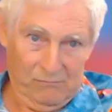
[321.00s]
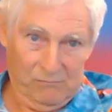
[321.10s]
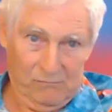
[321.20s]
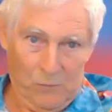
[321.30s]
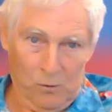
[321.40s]

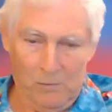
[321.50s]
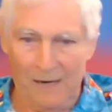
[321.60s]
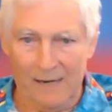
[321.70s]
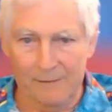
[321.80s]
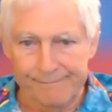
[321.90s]
Oh
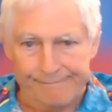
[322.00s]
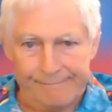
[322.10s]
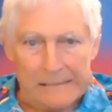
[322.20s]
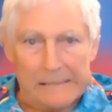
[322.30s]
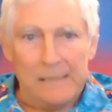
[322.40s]
my,
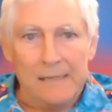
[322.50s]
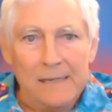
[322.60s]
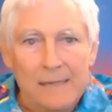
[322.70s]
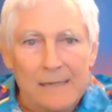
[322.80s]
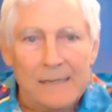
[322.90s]

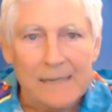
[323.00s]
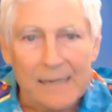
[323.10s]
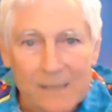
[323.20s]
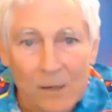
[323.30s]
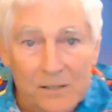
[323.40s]

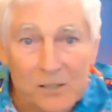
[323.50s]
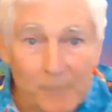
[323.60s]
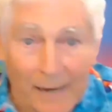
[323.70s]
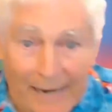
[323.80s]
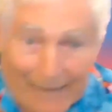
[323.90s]
I thought this
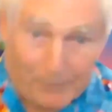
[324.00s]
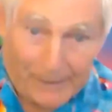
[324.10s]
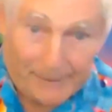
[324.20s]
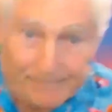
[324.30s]
might happen.